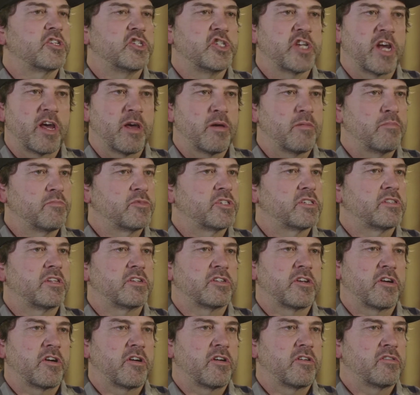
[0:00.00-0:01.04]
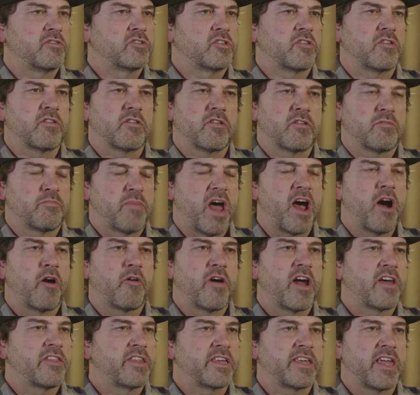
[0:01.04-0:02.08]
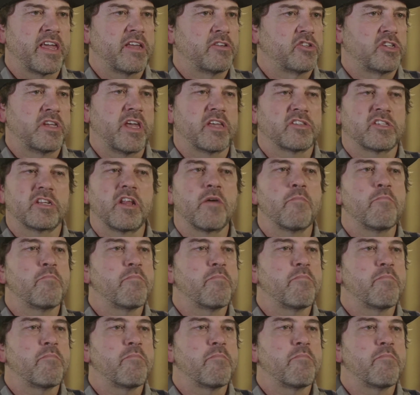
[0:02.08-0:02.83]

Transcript: the jumps, the turns, her power out of the gate. She has an